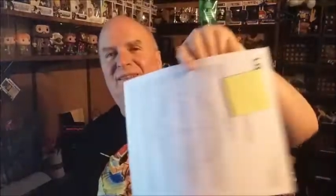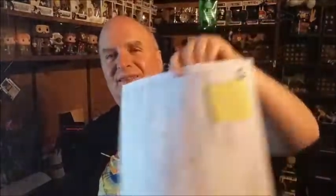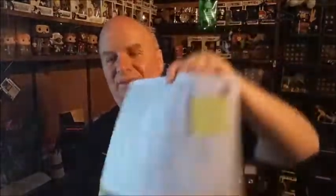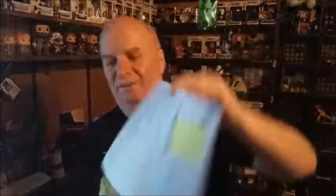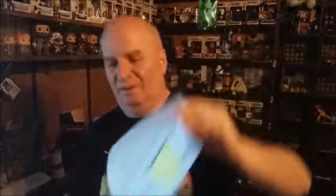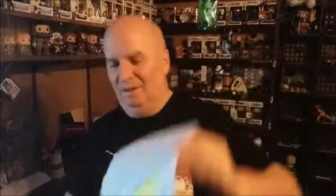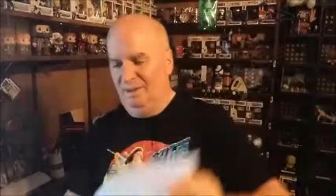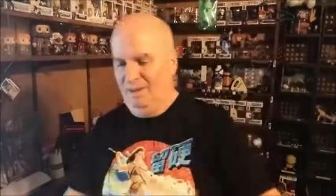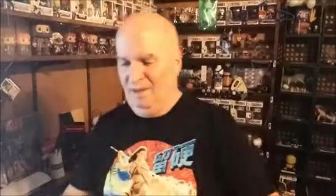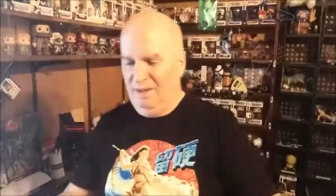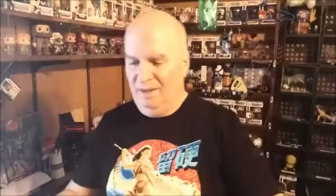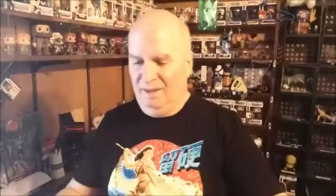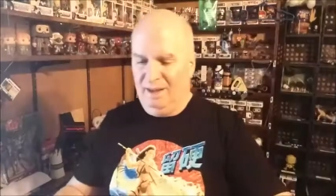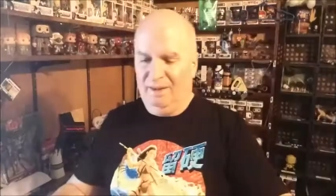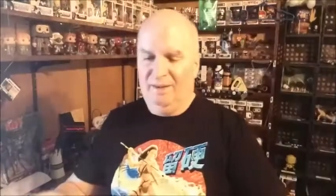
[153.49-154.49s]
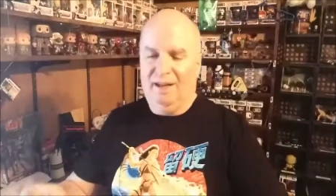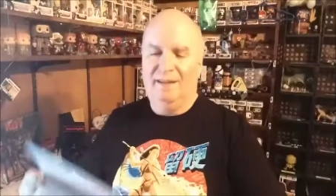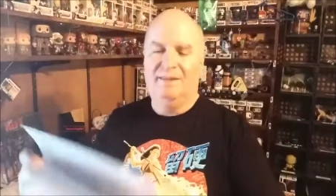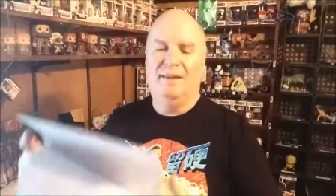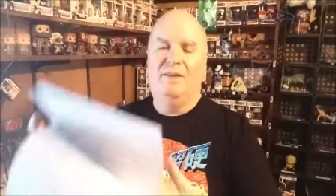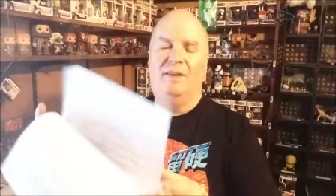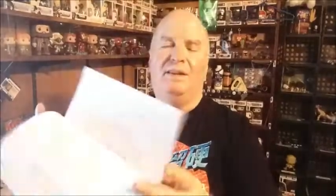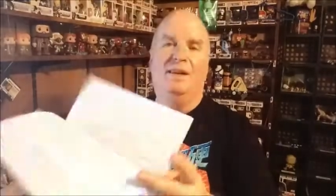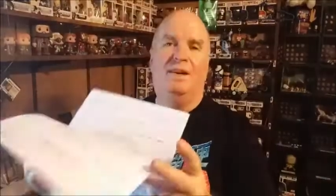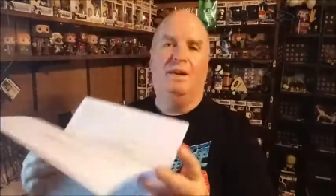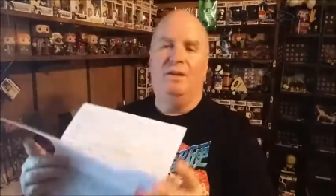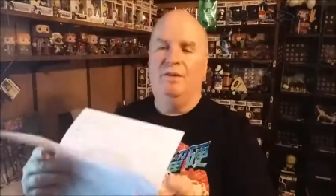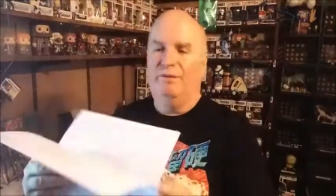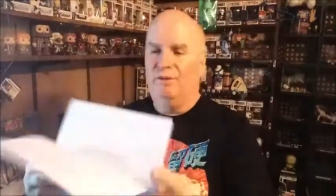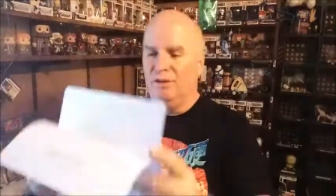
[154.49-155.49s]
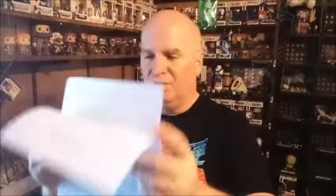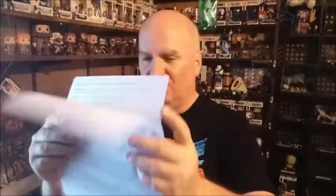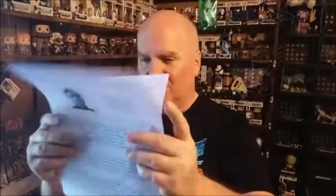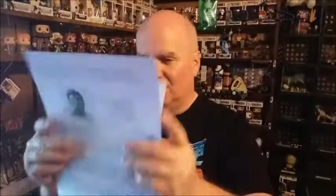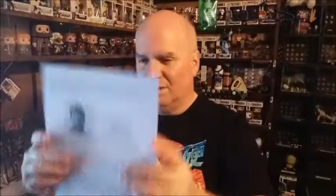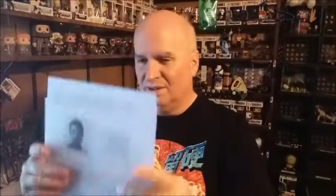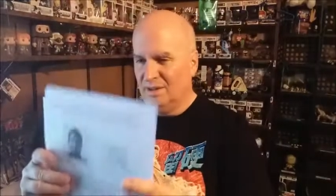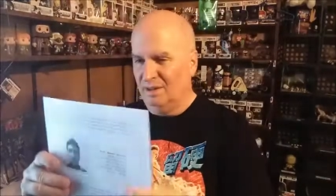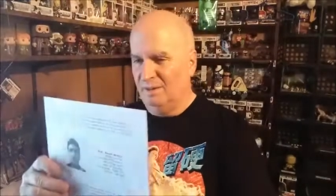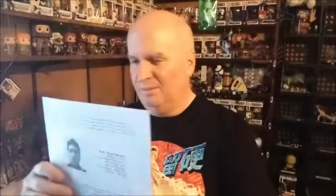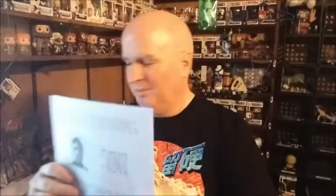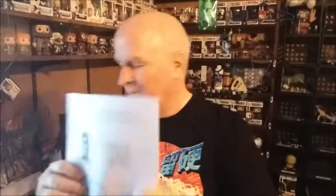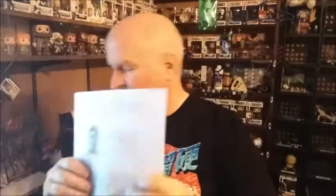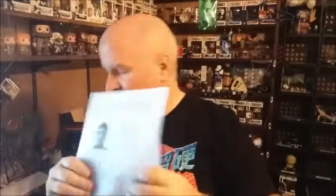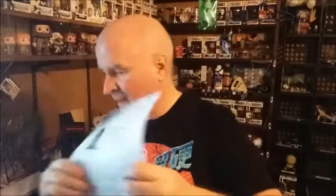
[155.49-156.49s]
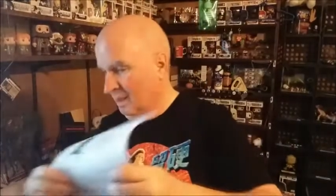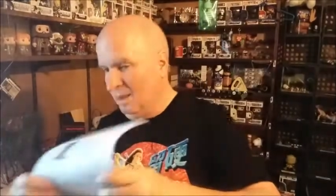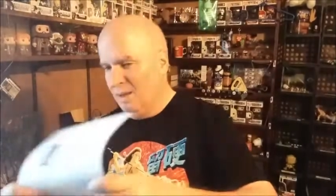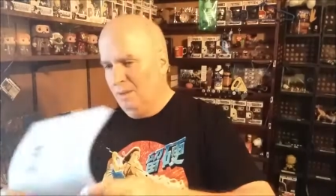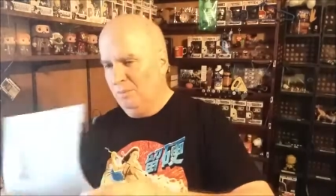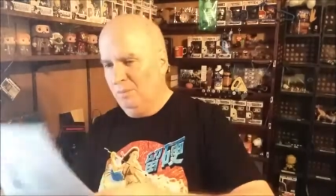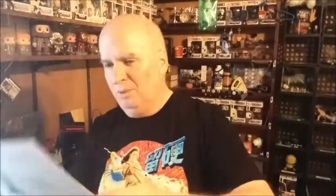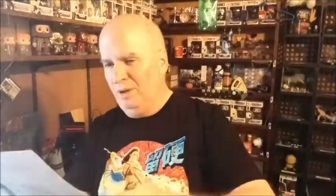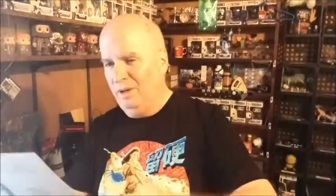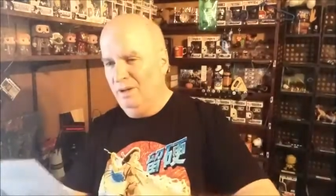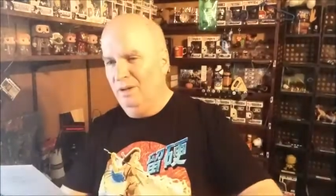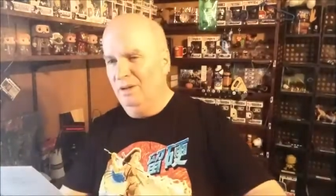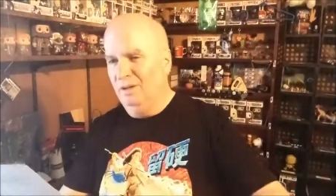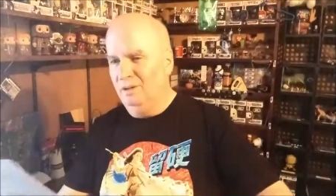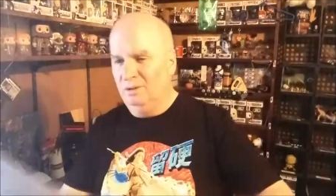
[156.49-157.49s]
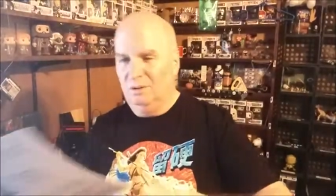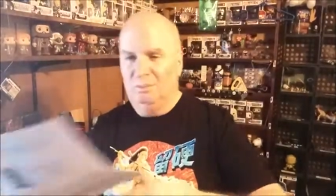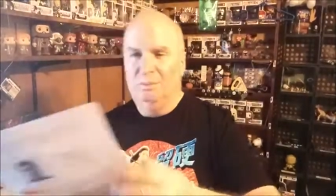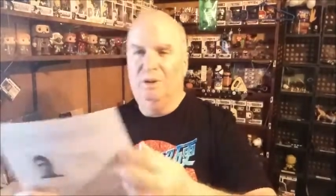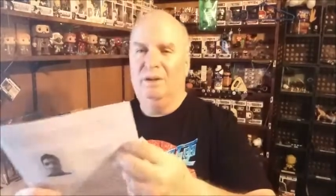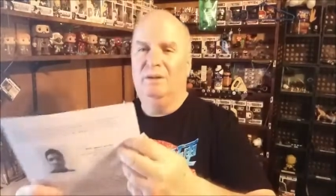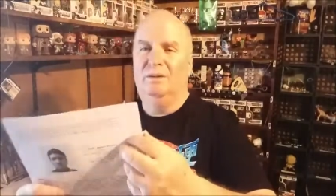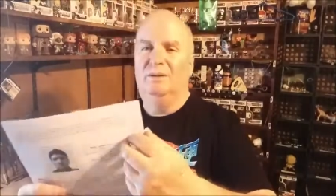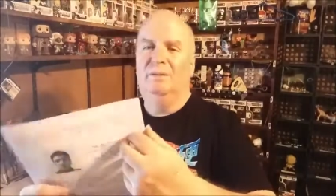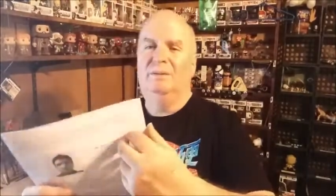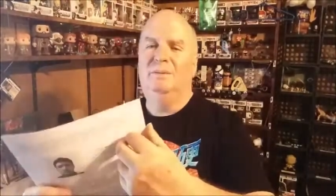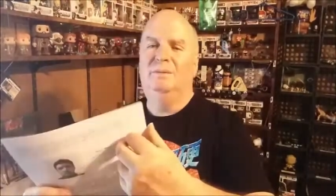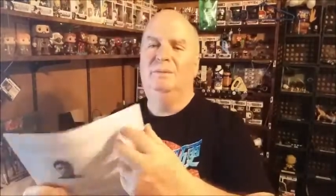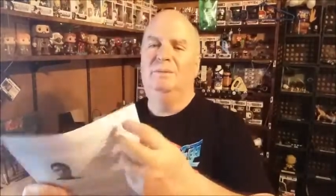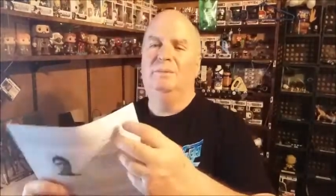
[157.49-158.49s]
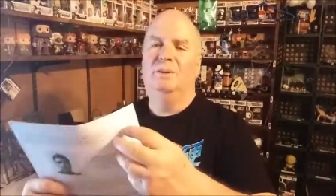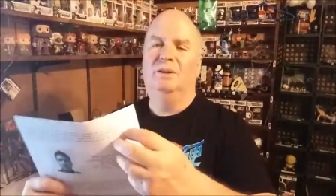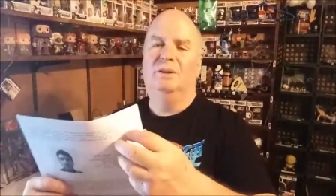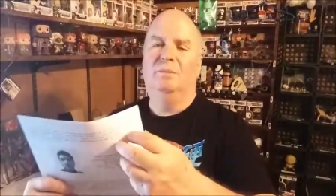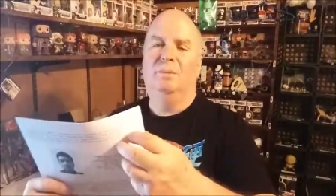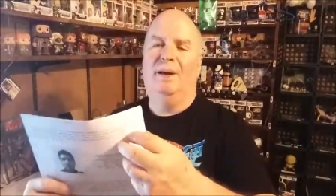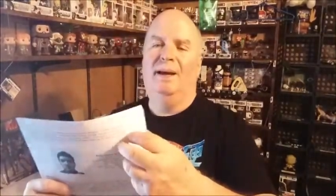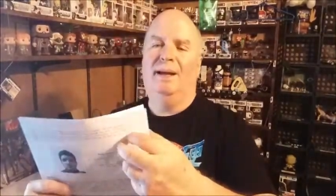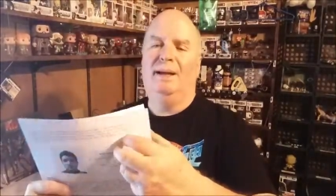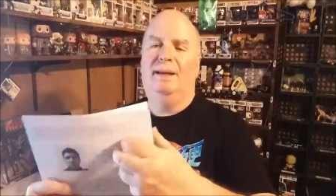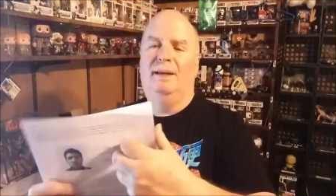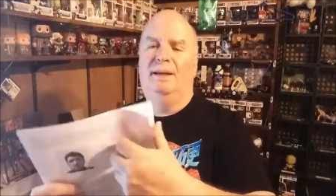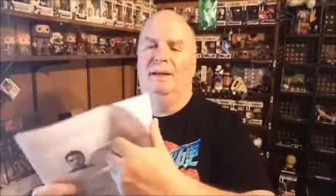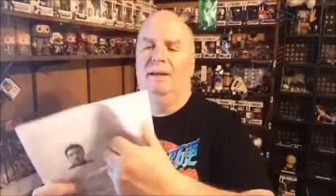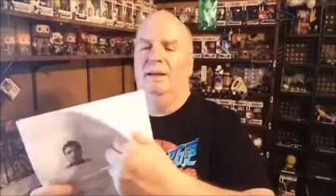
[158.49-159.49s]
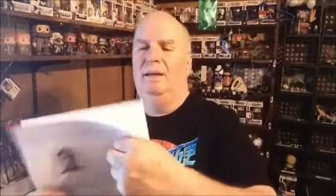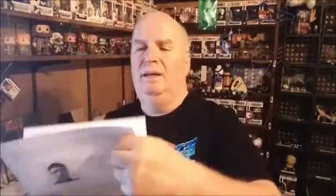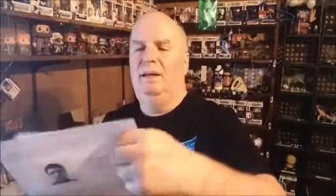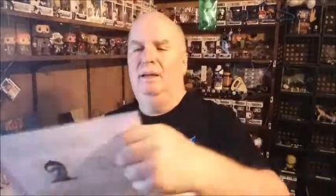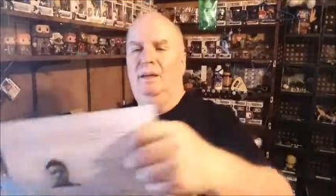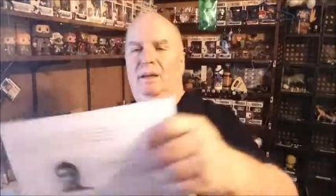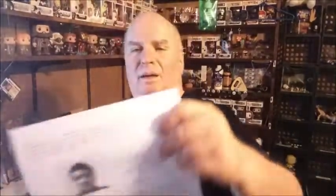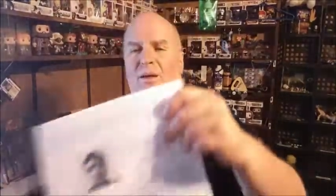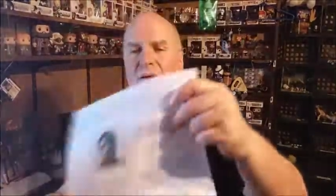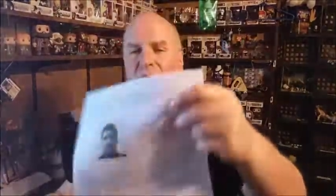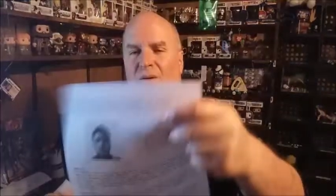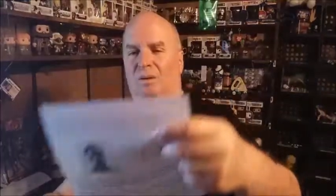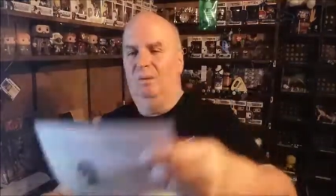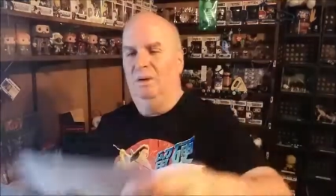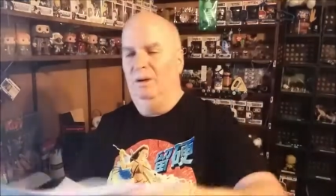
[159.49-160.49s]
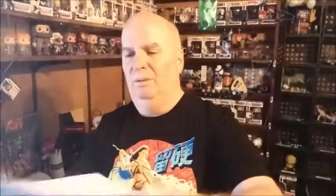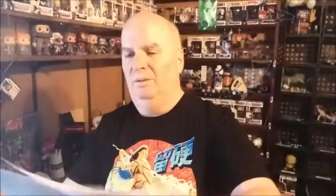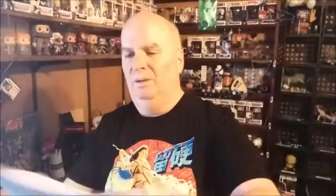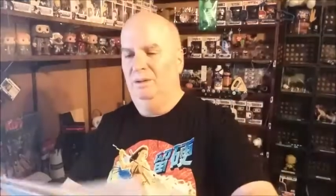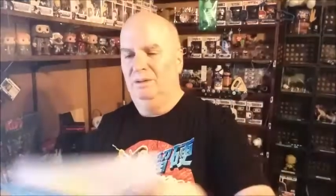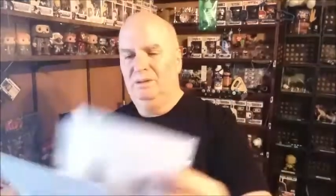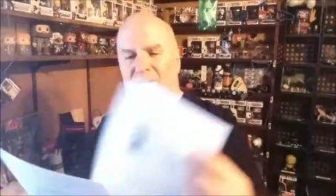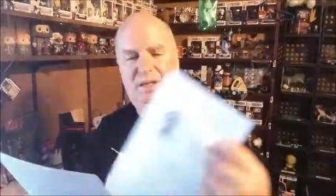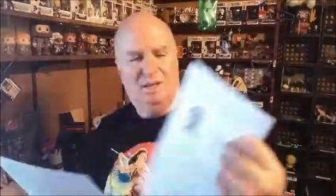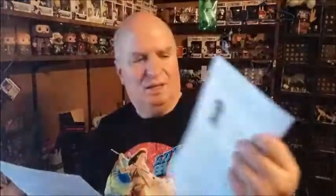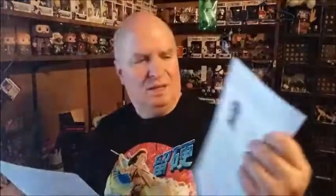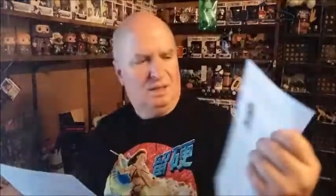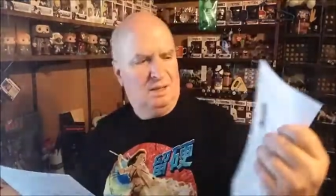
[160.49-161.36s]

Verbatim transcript: And, uh, like I said, they did that on the first one, so pretty darn cool. Pretty cool. Let me put this back. There it was.